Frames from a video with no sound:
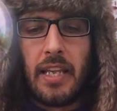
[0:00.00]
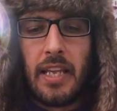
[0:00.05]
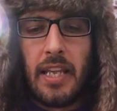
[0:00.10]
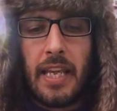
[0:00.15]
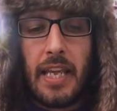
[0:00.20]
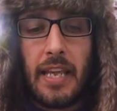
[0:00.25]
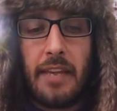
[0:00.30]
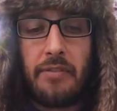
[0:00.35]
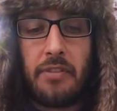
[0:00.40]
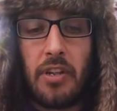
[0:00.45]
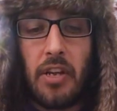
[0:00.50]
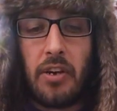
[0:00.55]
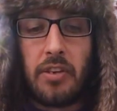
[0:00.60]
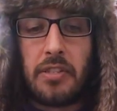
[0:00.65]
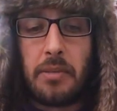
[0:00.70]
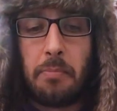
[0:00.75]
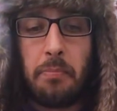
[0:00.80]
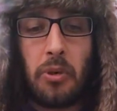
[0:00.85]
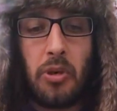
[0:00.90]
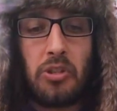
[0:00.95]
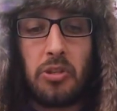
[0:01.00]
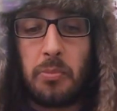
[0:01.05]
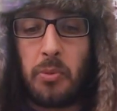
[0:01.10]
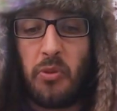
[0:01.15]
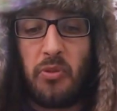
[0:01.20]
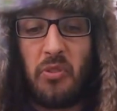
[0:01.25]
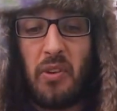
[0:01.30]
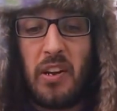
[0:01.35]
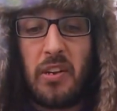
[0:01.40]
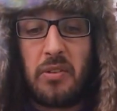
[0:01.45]
Even though it's impossible
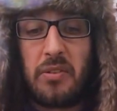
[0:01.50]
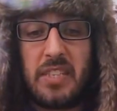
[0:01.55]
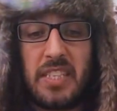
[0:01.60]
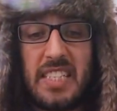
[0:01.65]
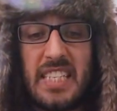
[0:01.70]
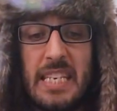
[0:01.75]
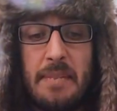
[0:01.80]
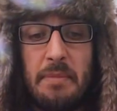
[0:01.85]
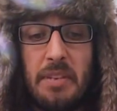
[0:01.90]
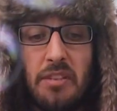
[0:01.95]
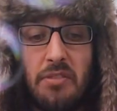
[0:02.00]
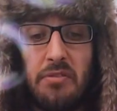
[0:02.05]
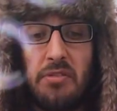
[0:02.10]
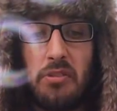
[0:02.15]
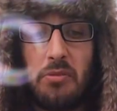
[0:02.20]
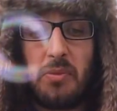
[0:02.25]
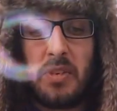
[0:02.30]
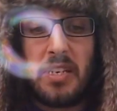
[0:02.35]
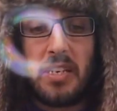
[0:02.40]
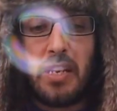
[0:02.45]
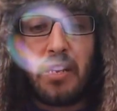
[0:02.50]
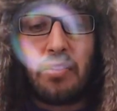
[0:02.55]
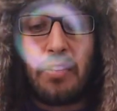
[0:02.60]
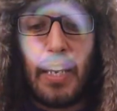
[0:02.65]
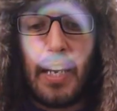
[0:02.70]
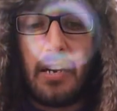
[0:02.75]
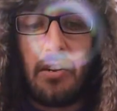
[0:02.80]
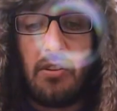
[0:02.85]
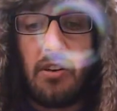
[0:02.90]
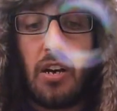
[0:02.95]
for anyone to see me through the window
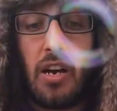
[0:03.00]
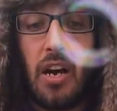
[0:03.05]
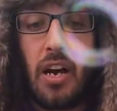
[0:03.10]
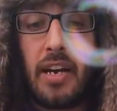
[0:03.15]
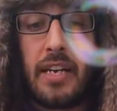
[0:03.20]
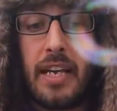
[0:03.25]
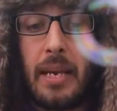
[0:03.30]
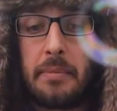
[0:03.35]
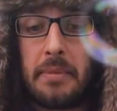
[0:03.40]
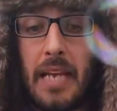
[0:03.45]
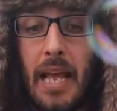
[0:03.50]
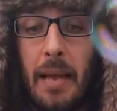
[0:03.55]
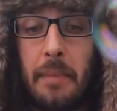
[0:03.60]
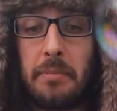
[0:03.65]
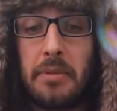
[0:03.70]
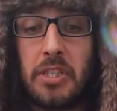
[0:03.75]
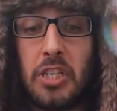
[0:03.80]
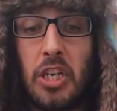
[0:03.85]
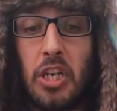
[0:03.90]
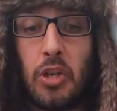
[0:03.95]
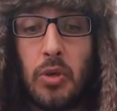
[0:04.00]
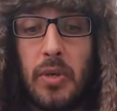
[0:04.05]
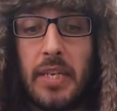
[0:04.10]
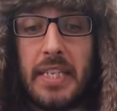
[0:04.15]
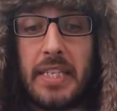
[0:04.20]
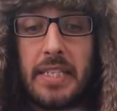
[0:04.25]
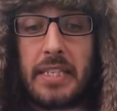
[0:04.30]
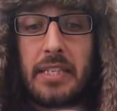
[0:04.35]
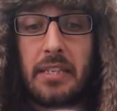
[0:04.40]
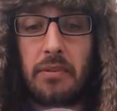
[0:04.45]
now, I kept absolutely
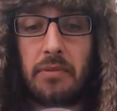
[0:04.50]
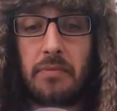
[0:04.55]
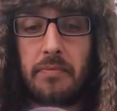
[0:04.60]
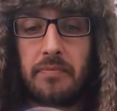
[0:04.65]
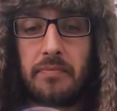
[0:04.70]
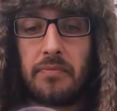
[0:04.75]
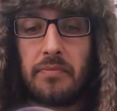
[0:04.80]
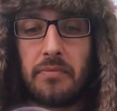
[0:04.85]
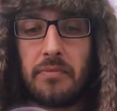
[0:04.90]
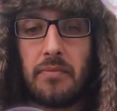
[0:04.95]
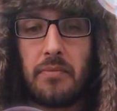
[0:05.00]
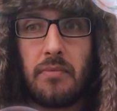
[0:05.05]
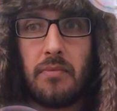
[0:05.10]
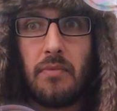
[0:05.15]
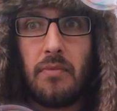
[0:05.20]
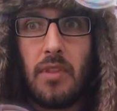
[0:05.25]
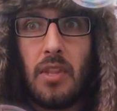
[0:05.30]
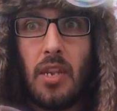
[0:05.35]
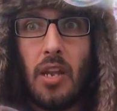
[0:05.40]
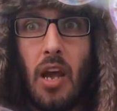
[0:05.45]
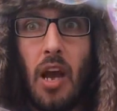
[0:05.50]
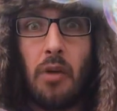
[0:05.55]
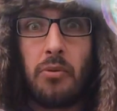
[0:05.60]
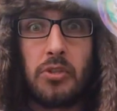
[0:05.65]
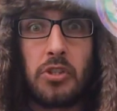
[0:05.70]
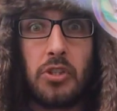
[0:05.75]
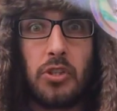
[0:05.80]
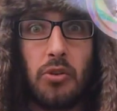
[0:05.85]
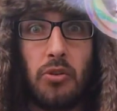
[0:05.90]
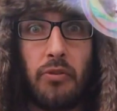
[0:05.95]
still. I
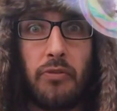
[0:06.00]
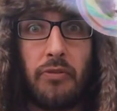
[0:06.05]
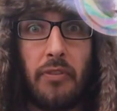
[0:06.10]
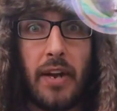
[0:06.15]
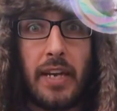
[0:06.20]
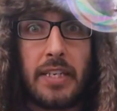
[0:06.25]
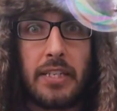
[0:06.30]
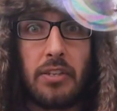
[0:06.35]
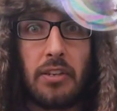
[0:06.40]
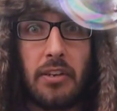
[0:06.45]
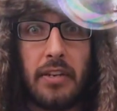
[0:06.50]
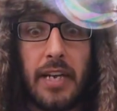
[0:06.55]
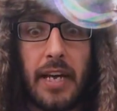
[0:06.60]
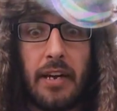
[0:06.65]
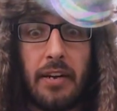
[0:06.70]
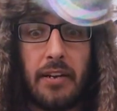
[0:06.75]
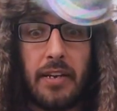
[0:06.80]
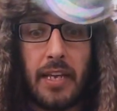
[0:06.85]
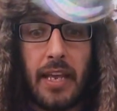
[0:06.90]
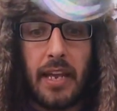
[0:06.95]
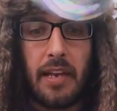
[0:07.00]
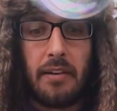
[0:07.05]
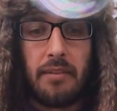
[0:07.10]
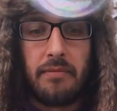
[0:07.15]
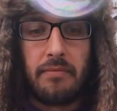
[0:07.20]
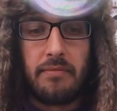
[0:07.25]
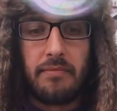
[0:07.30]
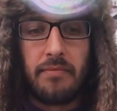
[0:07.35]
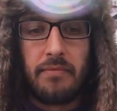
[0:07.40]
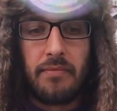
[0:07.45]
was too afraid to look out again.
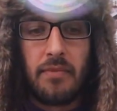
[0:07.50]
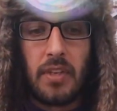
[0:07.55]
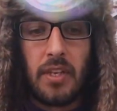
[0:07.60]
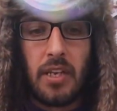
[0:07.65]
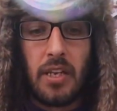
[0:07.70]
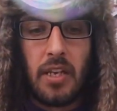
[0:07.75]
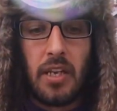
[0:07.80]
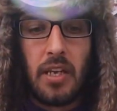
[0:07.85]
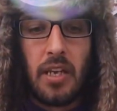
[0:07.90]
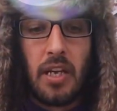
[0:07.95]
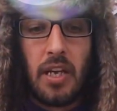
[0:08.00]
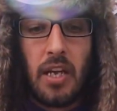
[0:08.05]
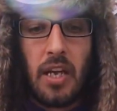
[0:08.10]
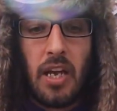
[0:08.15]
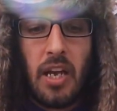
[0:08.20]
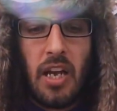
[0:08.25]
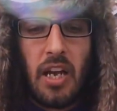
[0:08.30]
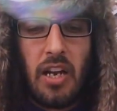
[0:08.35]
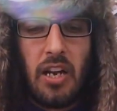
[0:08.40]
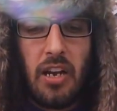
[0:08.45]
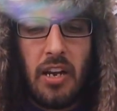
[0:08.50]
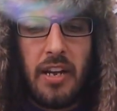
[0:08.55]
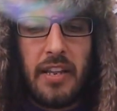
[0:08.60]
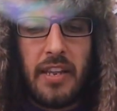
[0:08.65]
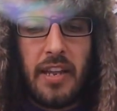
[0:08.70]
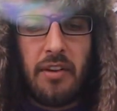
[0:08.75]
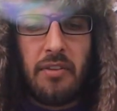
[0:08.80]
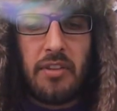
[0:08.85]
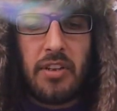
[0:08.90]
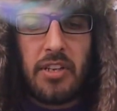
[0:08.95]
Lying
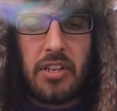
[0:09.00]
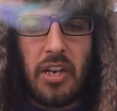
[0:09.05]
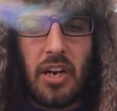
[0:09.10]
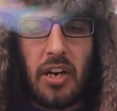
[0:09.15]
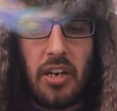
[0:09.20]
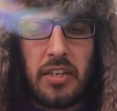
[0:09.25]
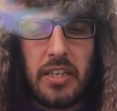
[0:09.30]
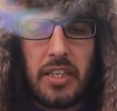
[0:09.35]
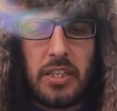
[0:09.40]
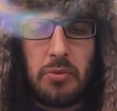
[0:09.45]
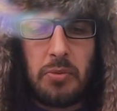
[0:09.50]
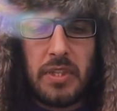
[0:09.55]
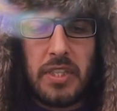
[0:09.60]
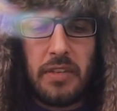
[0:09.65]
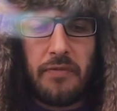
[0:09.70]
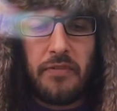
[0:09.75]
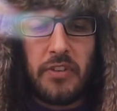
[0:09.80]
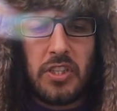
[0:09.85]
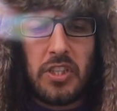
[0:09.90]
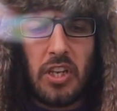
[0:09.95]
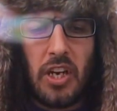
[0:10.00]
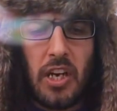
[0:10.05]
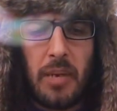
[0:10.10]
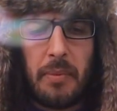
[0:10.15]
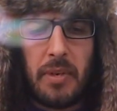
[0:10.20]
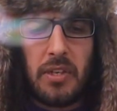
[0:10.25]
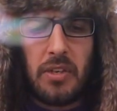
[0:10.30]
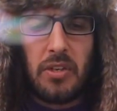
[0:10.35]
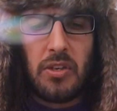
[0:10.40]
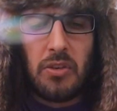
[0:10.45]
there in the darkness, wishing for
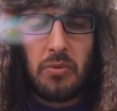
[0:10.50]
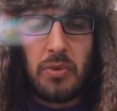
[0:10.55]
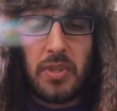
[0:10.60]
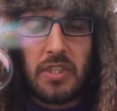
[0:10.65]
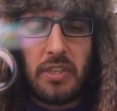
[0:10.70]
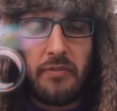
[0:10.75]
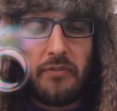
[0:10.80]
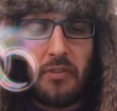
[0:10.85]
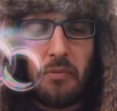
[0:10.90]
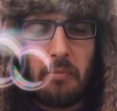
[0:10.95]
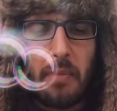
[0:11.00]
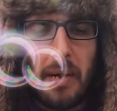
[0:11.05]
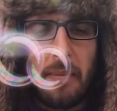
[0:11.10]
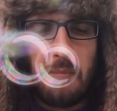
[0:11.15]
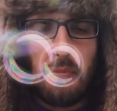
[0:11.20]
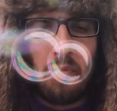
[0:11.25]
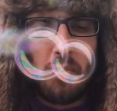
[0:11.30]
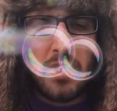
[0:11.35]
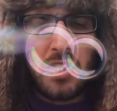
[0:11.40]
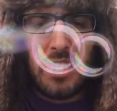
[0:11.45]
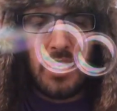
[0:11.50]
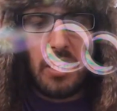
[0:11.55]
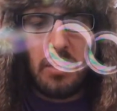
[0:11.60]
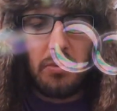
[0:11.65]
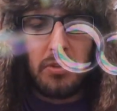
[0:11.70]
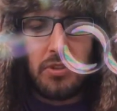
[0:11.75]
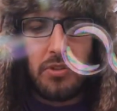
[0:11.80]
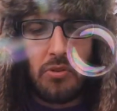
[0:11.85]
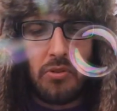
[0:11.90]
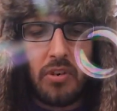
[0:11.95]
Tiber, wishing for Mum, wishing I
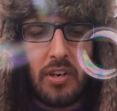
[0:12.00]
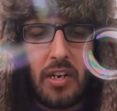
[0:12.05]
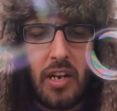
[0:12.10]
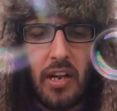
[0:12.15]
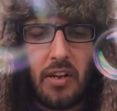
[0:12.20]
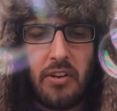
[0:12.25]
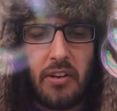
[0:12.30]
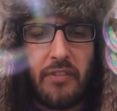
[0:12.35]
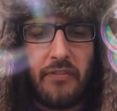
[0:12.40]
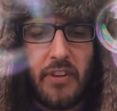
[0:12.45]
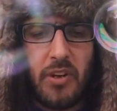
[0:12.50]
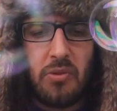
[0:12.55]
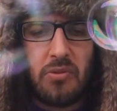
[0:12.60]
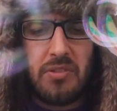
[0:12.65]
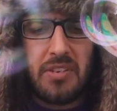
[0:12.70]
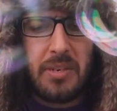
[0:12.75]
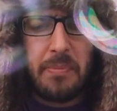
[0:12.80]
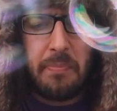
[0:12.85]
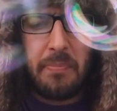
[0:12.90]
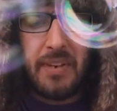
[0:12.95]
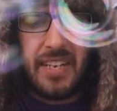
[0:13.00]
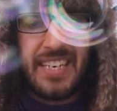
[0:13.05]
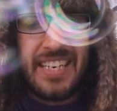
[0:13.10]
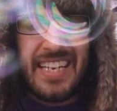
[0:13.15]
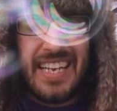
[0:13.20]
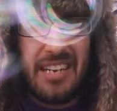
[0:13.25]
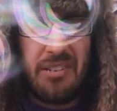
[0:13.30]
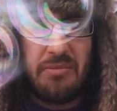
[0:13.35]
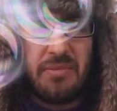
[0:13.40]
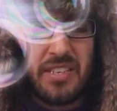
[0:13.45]
wasn't all alone, I felt completely
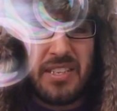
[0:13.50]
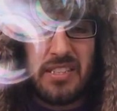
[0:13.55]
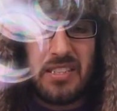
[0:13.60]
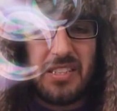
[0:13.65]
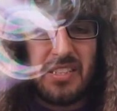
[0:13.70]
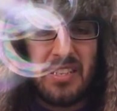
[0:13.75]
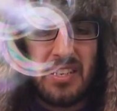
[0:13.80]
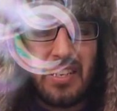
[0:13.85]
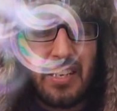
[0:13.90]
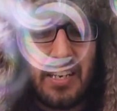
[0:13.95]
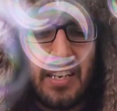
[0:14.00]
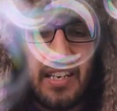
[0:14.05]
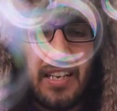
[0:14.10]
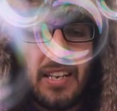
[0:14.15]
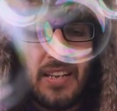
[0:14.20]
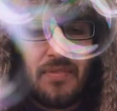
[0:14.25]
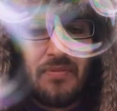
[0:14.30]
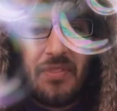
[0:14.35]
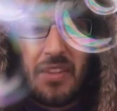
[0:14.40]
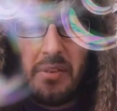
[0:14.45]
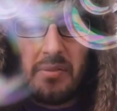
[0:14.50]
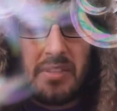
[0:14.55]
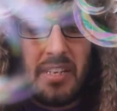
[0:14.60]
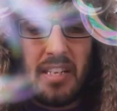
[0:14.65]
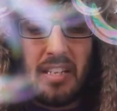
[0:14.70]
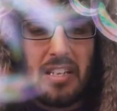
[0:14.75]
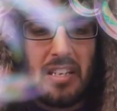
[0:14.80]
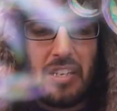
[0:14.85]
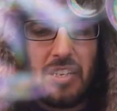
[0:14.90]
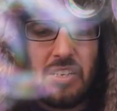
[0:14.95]
helpless. There was
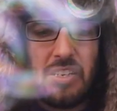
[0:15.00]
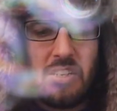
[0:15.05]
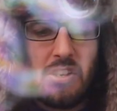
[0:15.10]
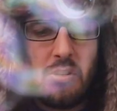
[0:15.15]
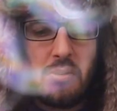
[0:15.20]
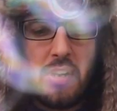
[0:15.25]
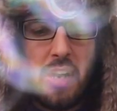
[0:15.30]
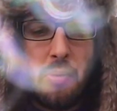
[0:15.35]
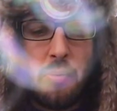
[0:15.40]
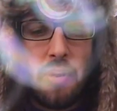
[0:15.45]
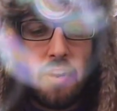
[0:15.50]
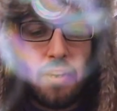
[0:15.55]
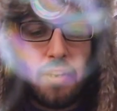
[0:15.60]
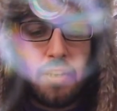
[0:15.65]
nothing I could do, nowhere I